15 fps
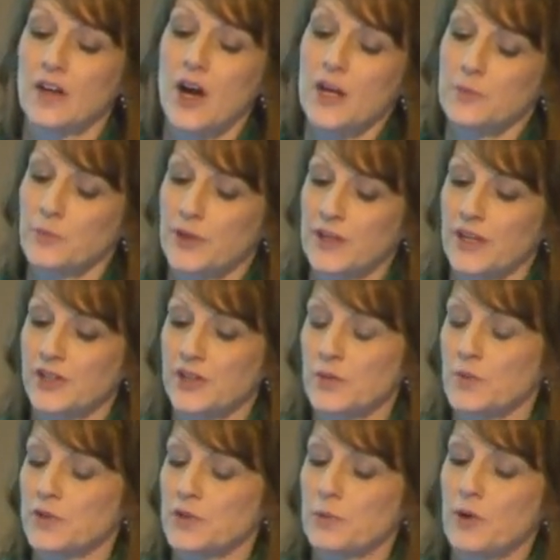cotton
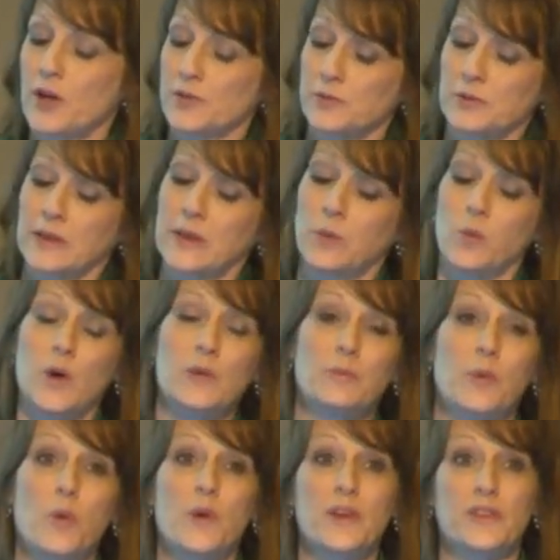production was approximately
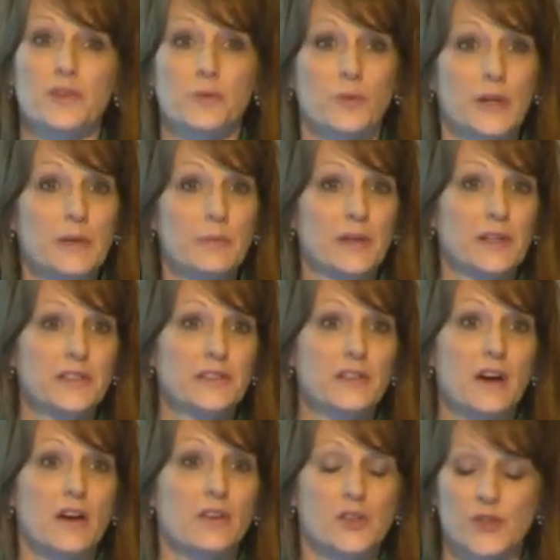$1.3 billion
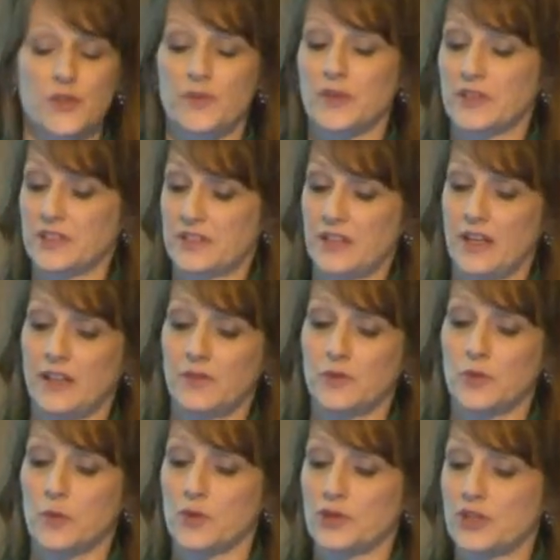for the state of
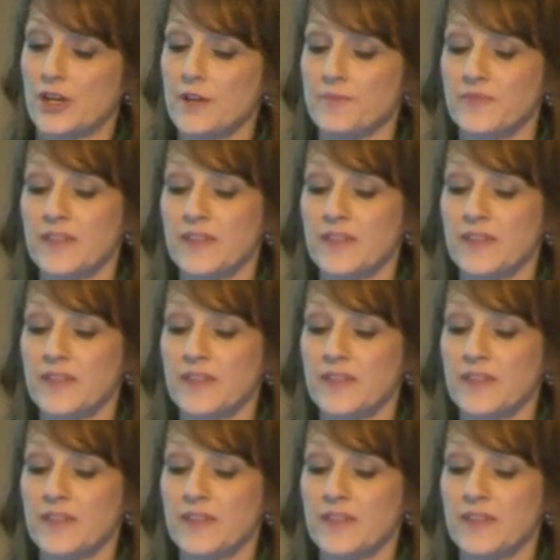Georgia,